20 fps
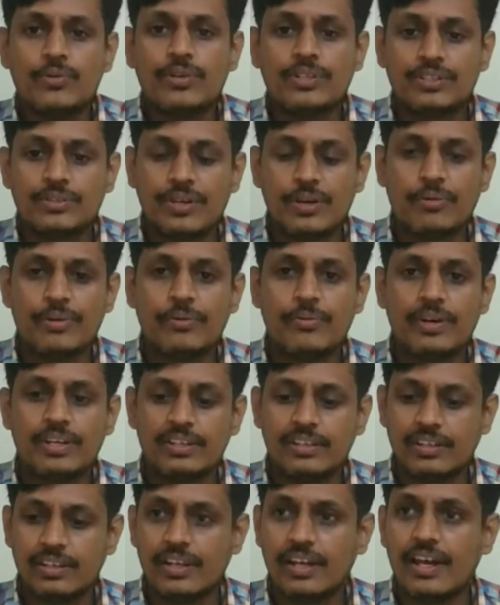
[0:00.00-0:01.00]
Year to
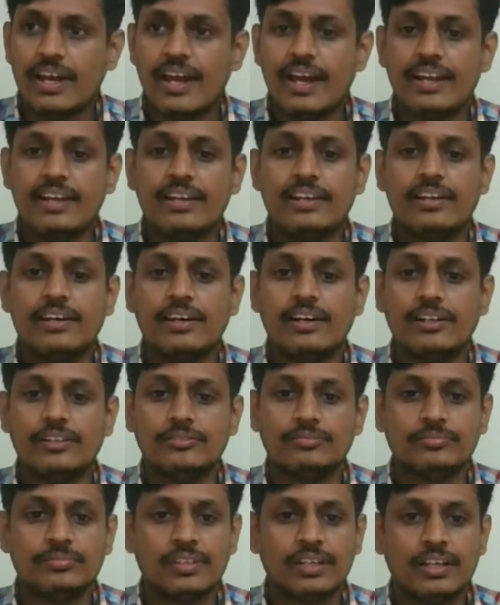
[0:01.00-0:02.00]
everyone, and
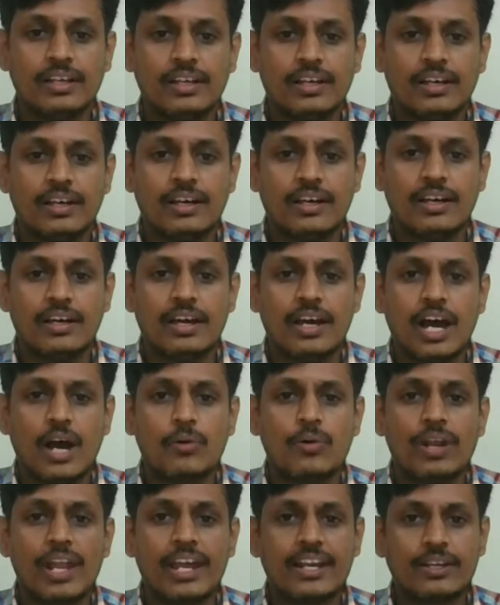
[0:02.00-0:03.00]
I
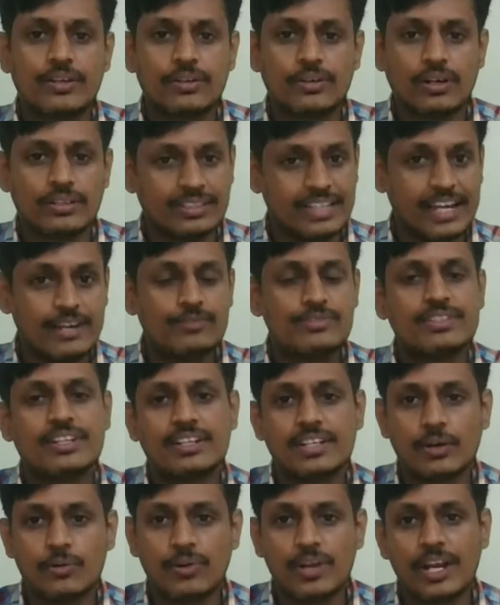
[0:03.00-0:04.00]
would like to, at the
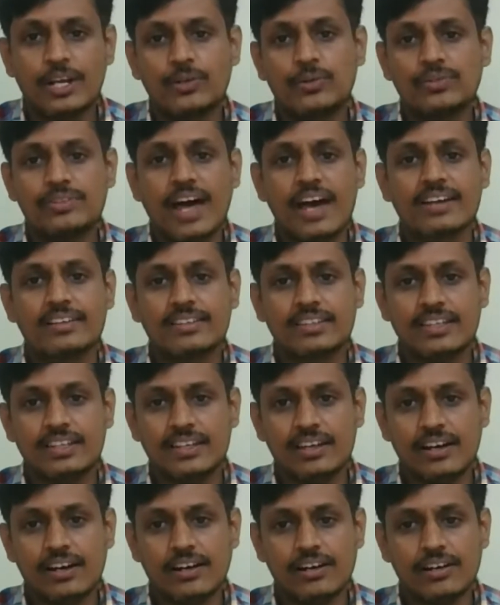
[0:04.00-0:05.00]
outset, I would like to thank
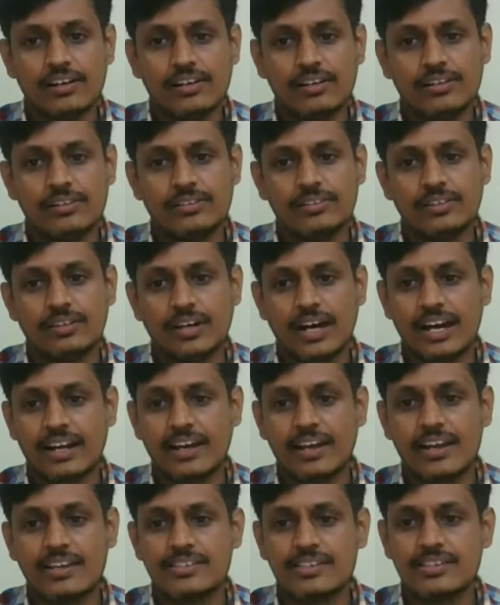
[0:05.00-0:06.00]
the
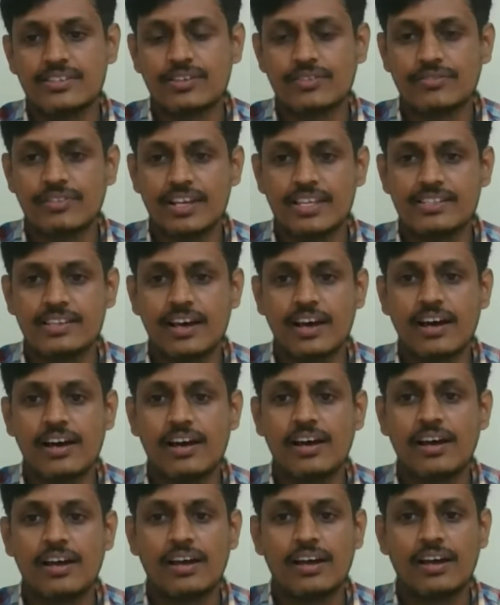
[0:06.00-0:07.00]
organizers of LISACON
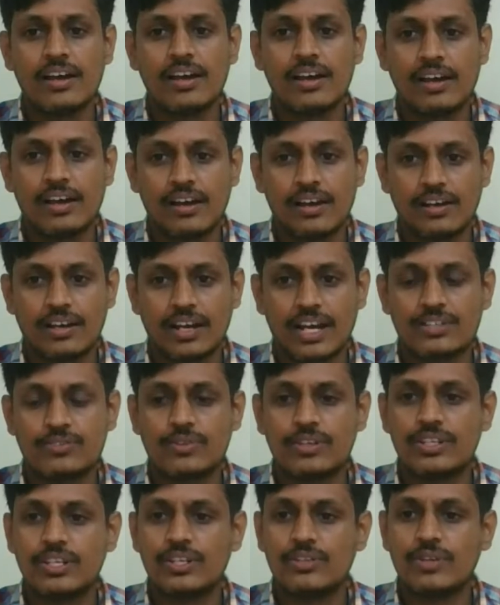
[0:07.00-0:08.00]

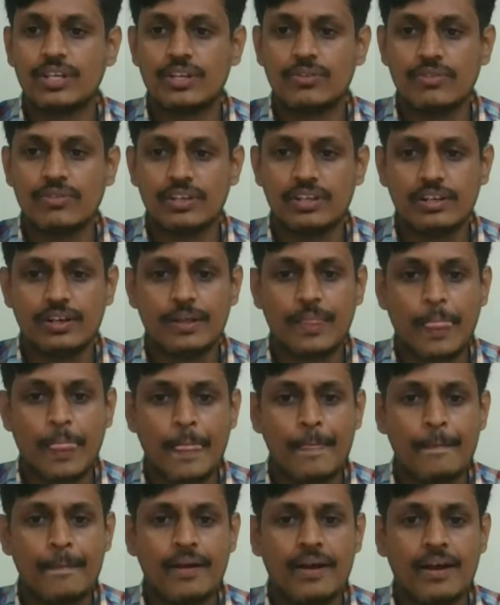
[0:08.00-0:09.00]
2021
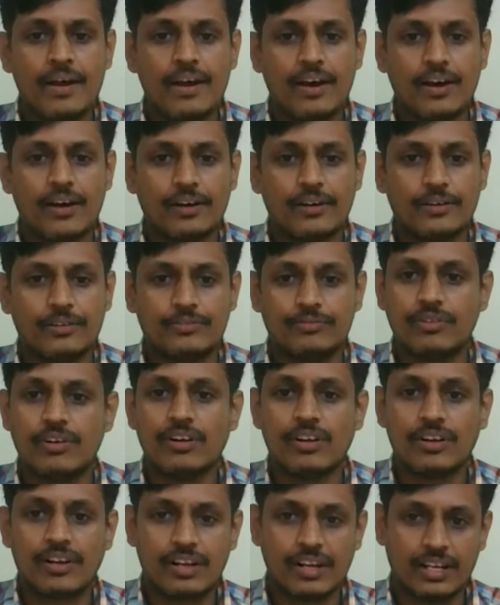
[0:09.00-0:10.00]

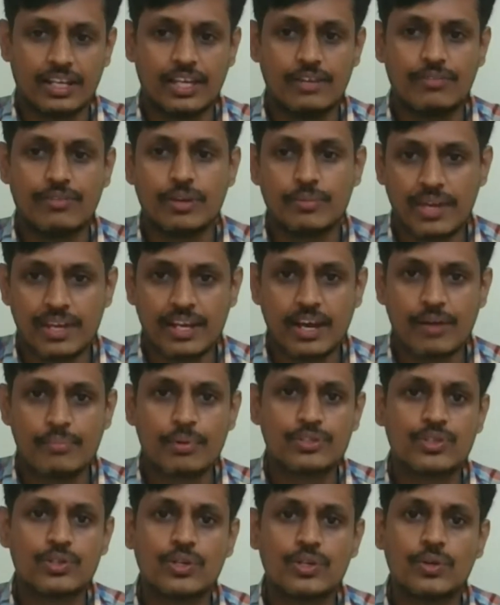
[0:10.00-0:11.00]
for giving me an
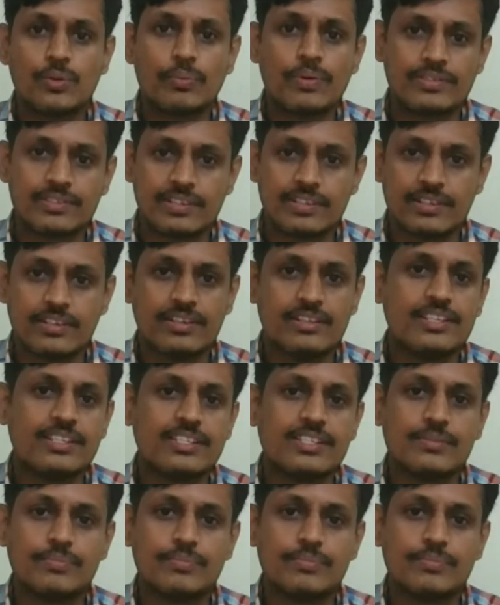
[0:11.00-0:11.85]
opportunity to present this